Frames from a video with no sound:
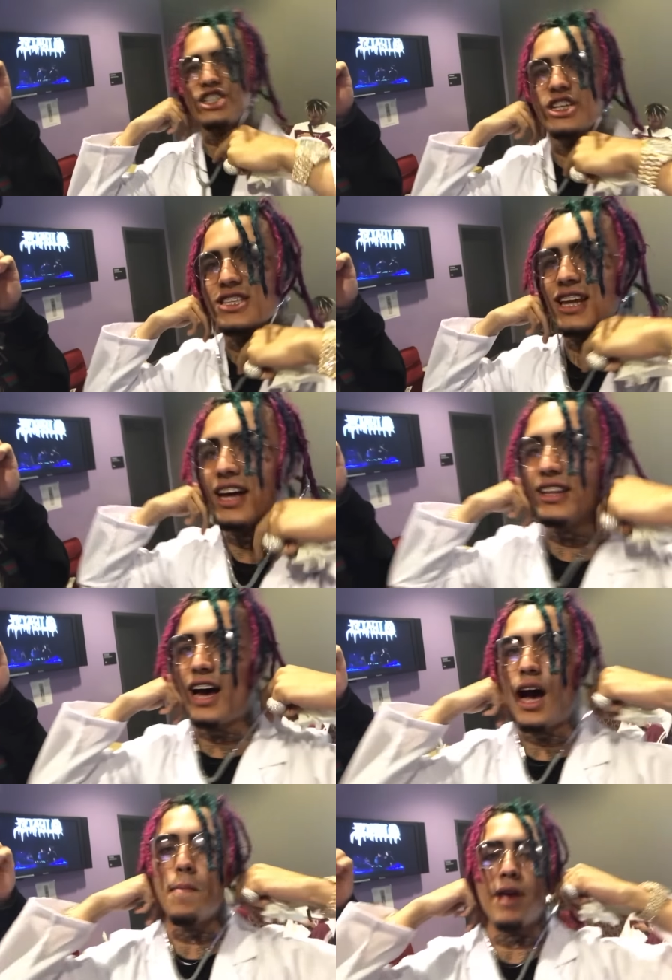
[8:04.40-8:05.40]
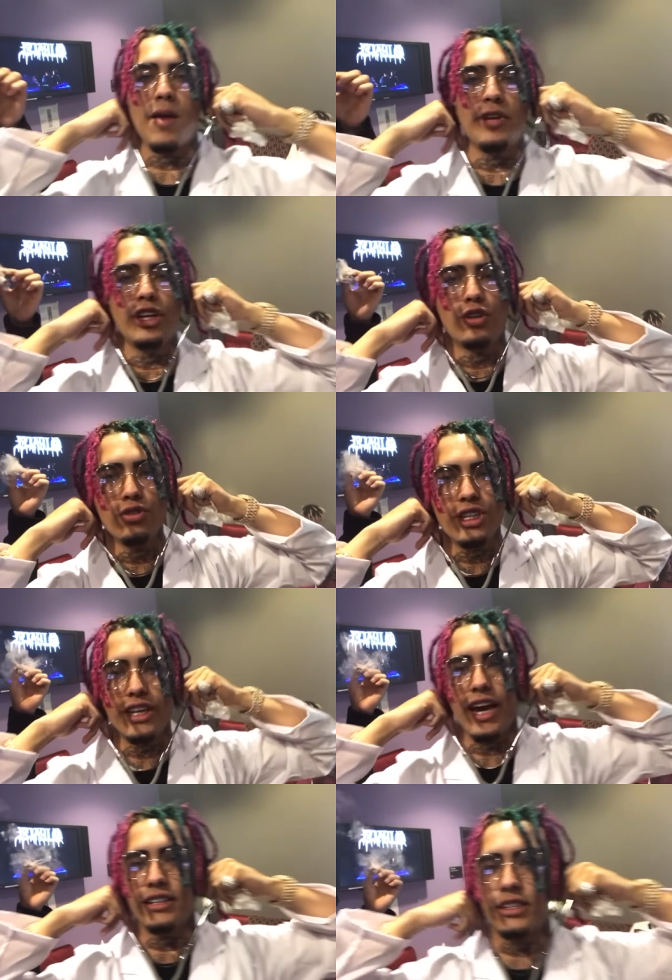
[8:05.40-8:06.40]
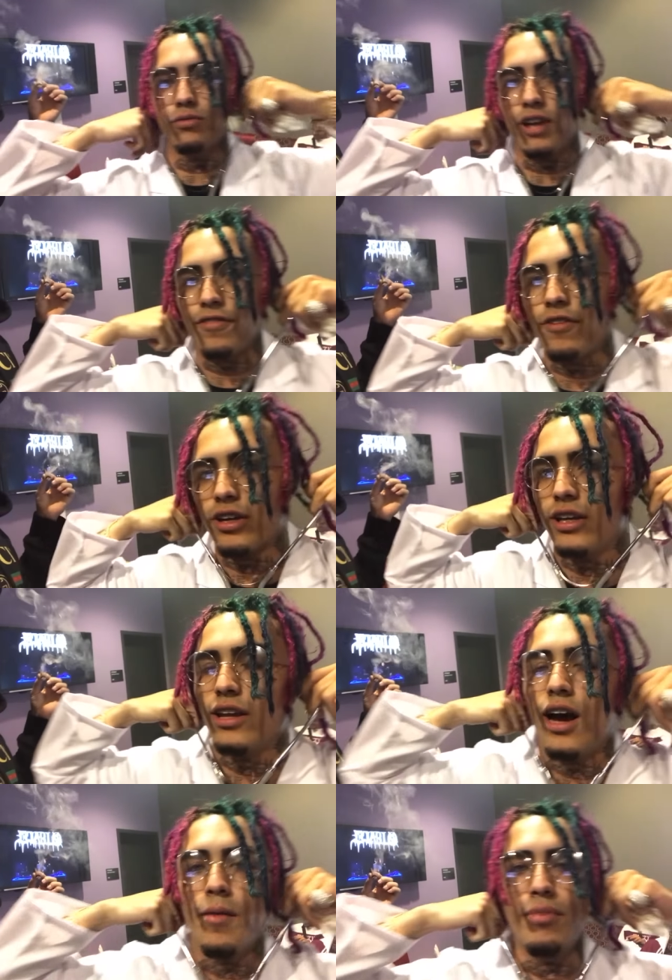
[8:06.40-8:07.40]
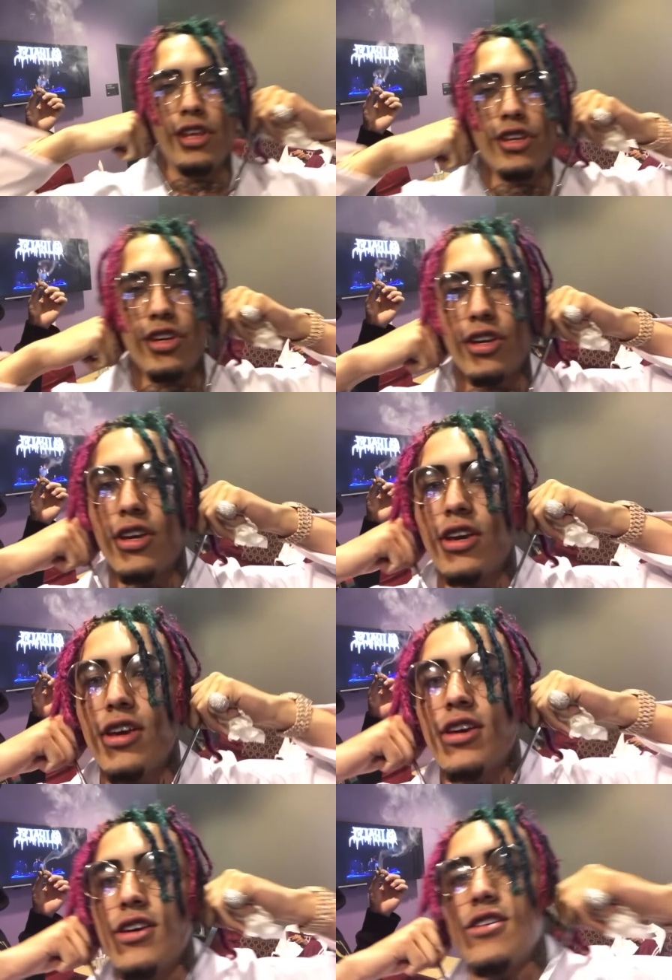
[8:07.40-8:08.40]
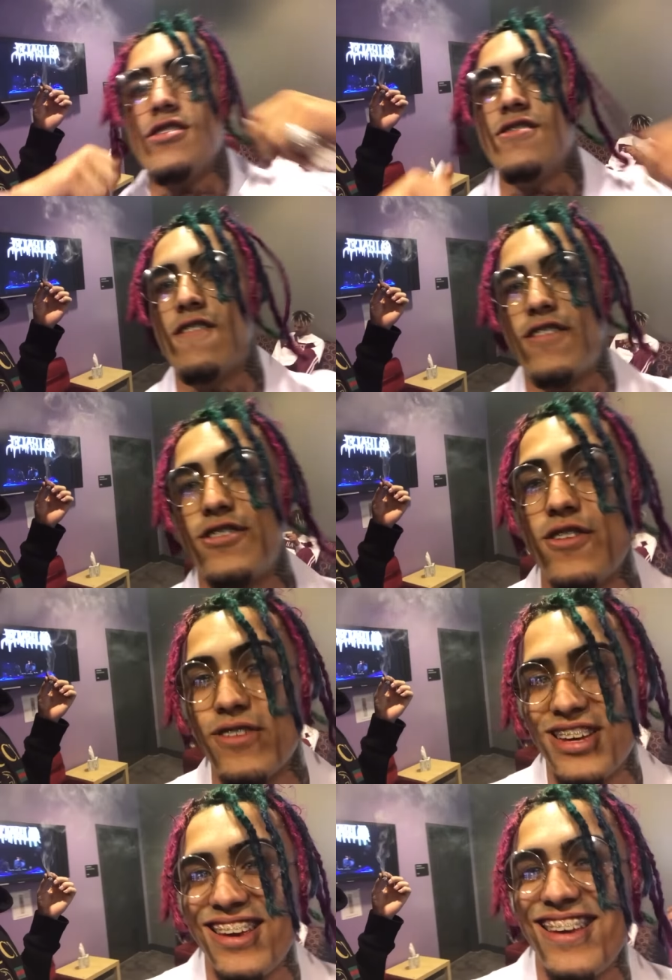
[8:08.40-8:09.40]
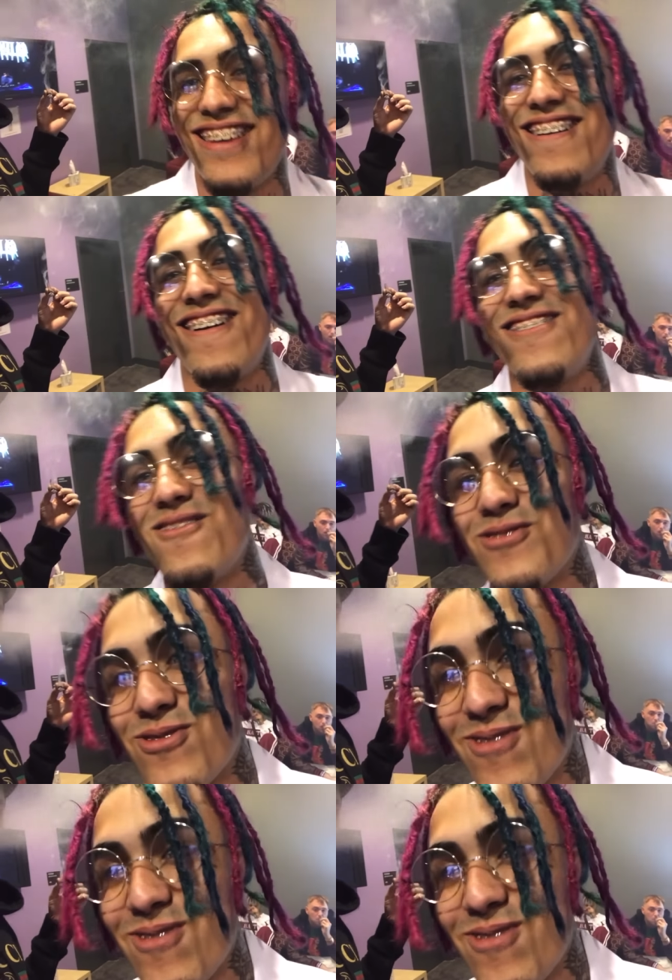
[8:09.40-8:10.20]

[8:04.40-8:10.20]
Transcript: shit till I die. Bury me in the Gucci casket when I fucking die, bitch. You already know that. You already know what's